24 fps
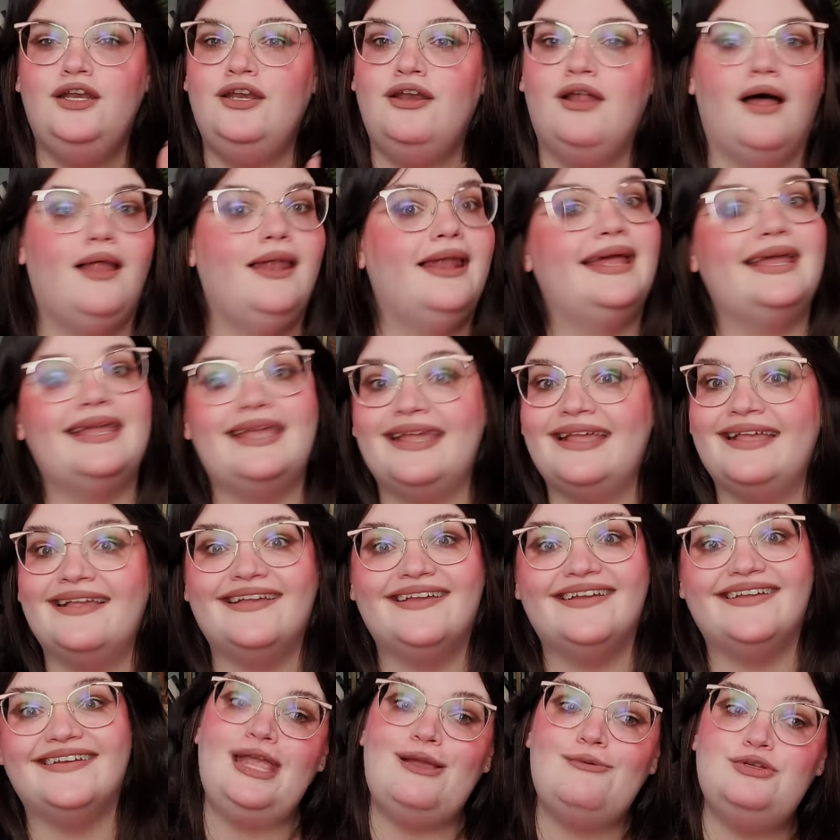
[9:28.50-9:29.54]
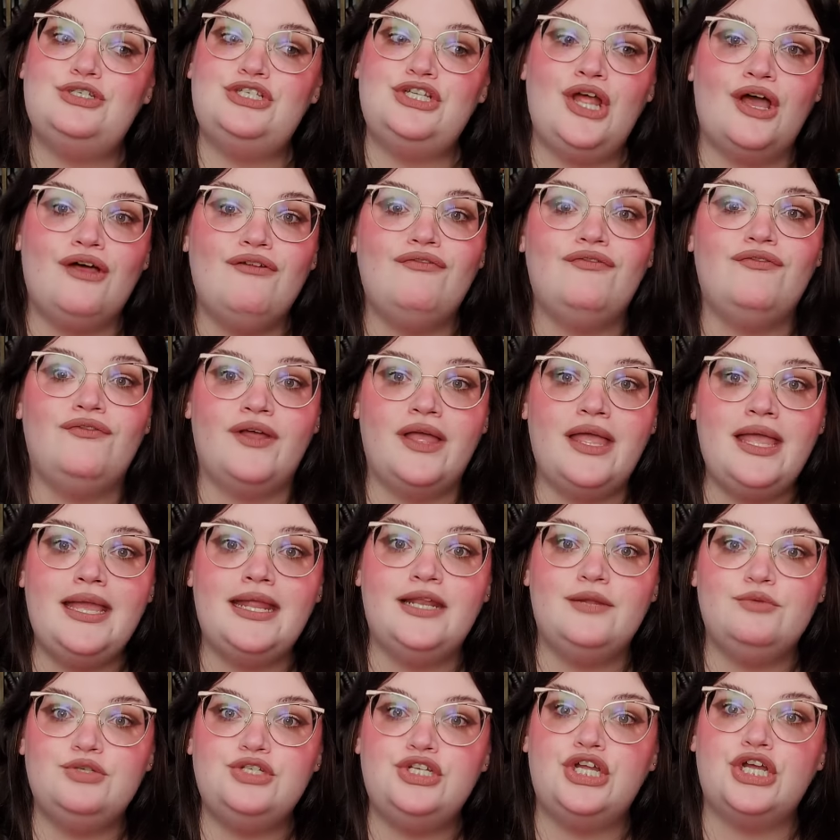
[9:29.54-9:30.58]
not liking it. It was not
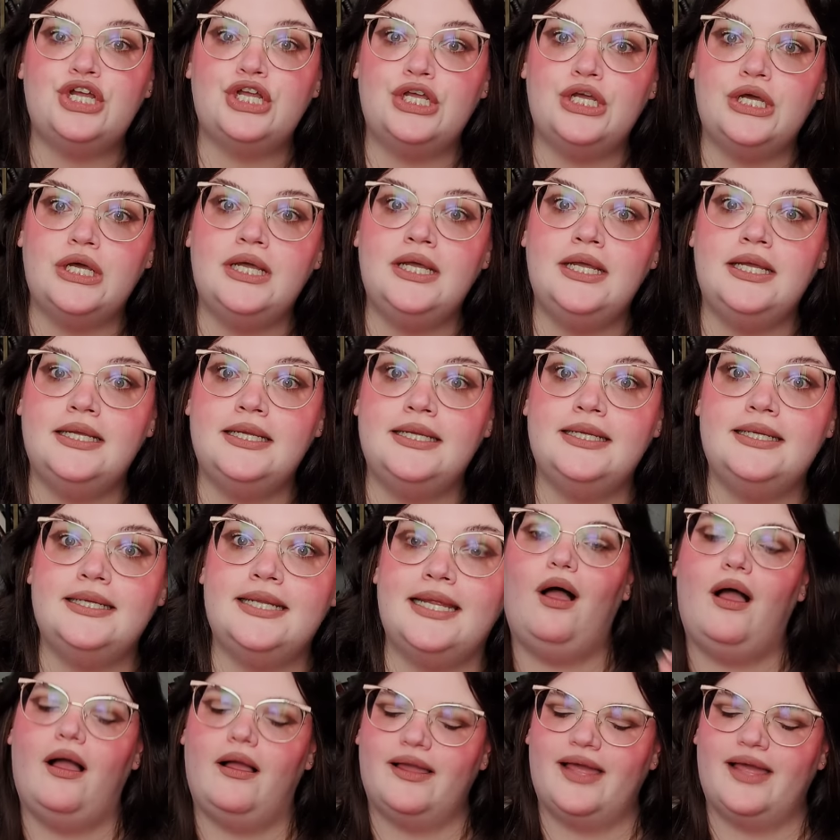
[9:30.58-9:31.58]
fun. It was not good.